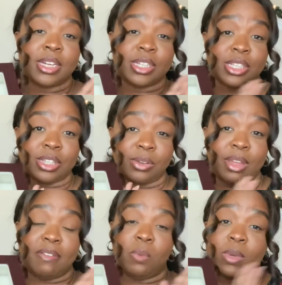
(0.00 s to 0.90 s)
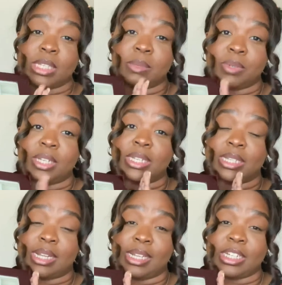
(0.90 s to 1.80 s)
So if he wants to build his
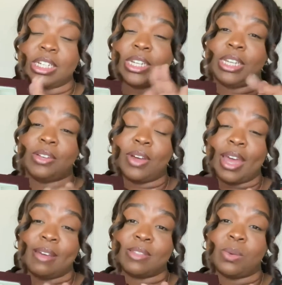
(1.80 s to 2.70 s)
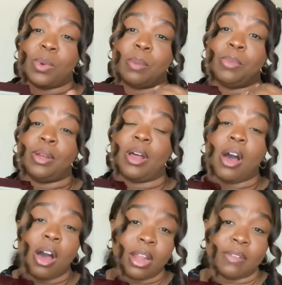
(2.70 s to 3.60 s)
collection, he'll have somewhere to put
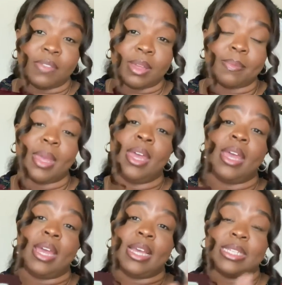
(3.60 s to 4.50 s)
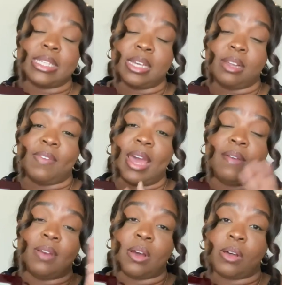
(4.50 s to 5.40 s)
all of them instead of
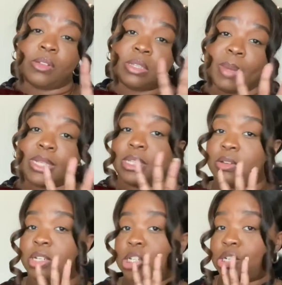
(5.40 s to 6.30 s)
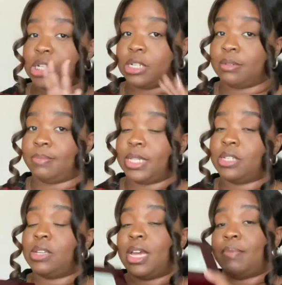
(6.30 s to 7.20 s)
having all those boxes on his dresser.
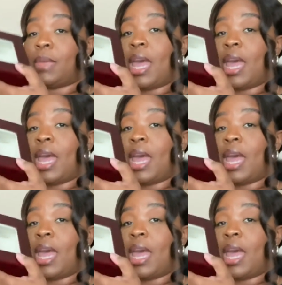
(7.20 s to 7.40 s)
So yeah.